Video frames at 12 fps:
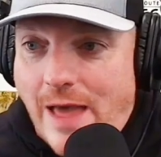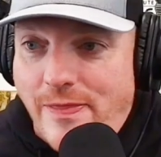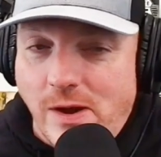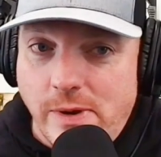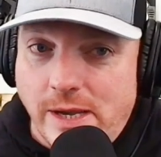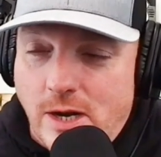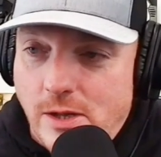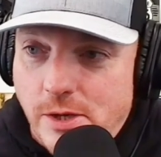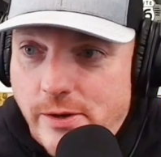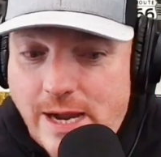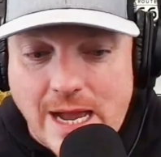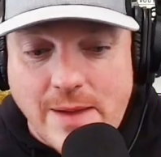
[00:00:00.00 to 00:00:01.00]
think we can all
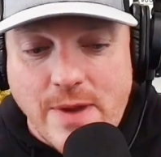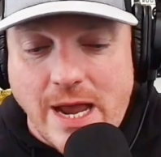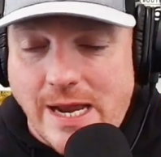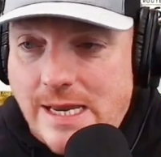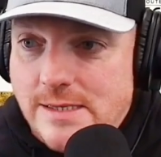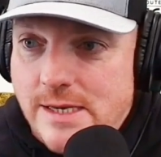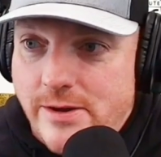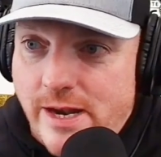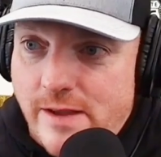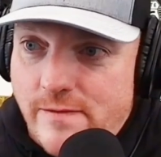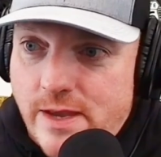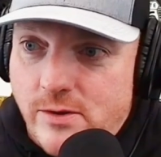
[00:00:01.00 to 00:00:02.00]
agree I am not easy on
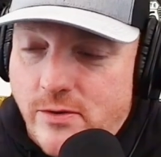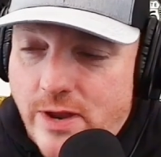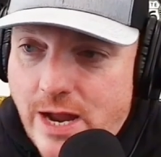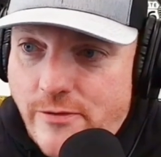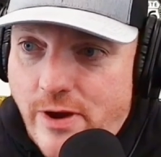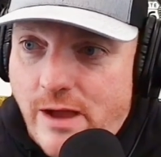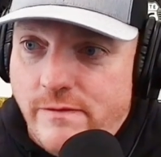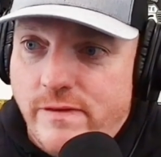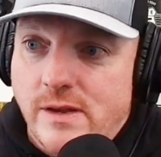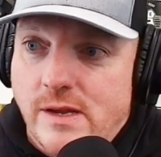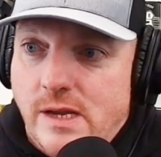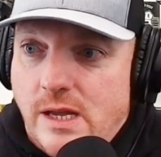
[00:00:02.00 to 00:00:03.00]
any vehicle that I
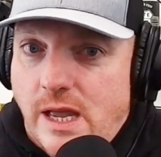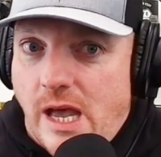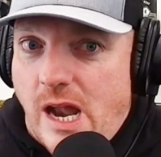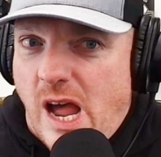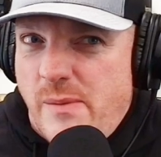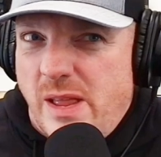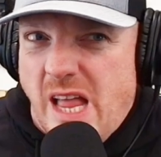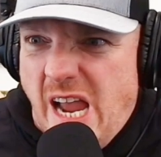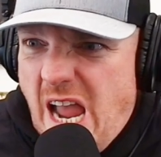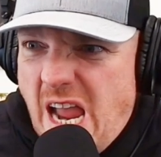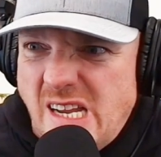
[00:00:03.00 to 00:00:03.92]
drive, and I'm at like